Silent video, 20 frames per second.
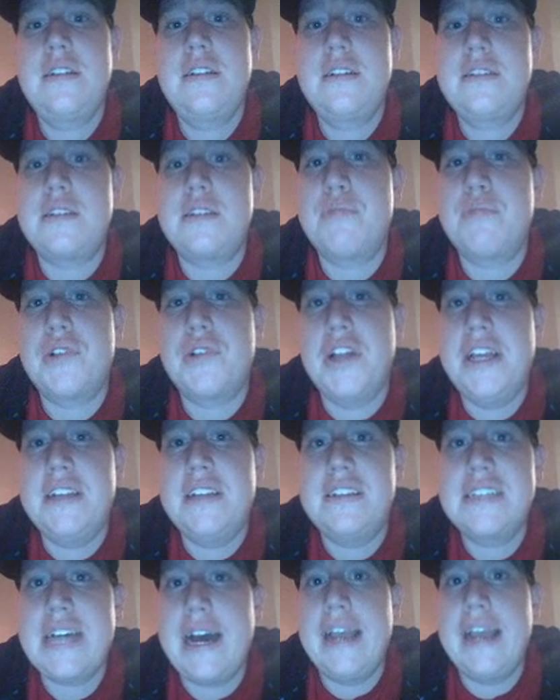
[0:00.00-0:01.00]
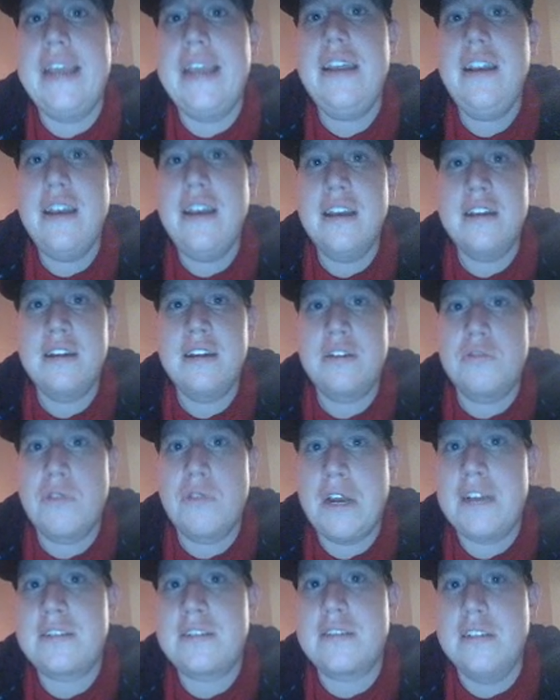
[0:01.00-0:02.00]
to play tight and
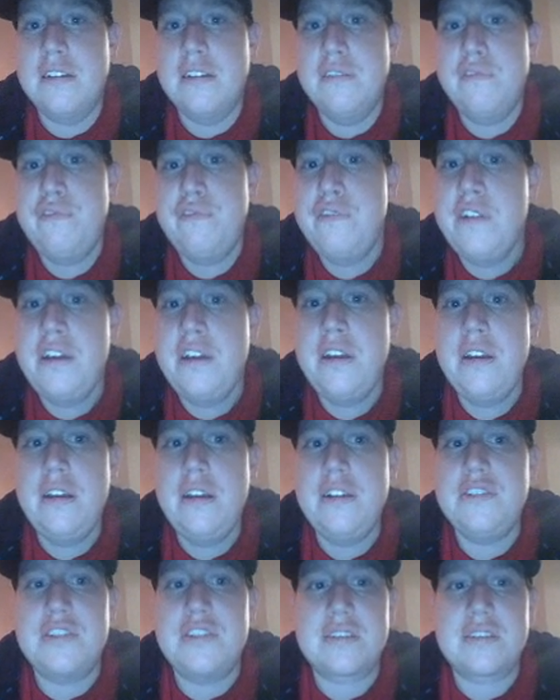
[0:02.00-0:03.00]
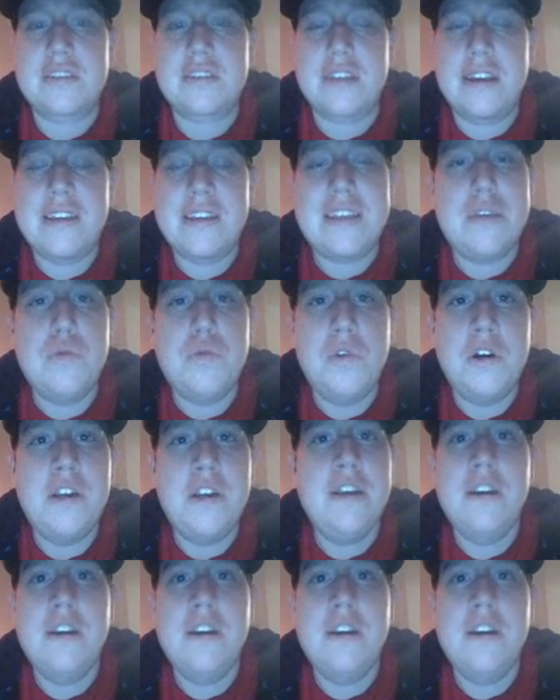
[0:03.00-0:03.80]
aggressive just like you would at a